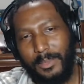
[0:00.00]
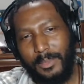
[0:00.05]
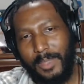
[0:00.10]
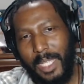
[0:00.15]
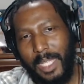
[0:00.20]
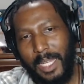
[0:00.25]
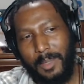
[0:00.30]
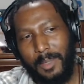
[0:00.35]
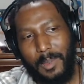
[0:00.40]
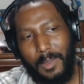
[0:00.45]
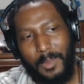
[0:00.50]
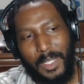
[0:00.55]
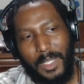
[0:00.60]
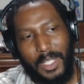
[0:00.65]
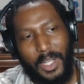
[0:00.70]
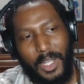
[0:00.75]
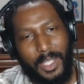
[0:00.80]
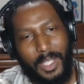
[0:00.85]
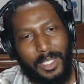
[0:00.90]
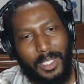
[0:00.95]
Like when we
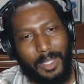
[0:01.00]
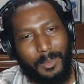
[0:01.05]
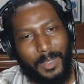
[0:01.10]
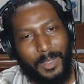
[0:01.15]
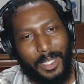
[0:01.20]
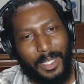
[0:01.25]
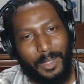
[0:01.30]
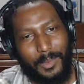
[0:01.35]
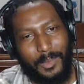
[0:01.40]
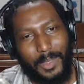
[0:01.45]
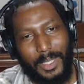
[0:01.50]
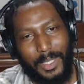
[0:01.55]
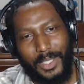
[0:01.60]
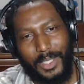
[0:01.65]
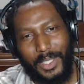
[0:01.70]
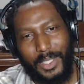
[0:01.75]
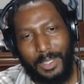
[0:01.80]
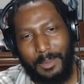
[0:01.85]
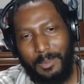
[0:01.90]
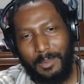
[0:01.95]
call something a
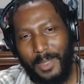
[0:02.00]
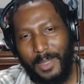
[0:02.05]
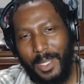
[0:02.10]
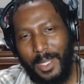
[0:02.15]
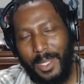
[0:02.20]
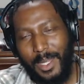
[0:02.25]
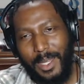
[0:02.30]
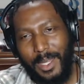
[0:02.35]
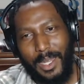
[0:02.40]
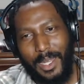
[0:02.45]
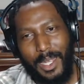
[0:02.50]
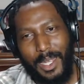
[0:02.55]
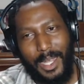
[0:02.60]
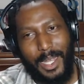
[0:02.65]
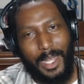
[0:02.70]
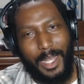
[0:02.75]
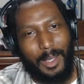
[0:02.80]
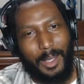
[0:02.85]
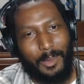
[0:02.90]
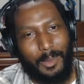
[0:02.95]
religion,
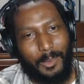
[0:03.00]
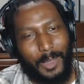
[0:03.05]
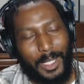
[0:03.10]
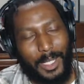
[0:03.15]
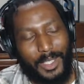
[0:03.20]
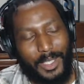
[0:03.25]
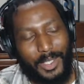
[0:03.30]
what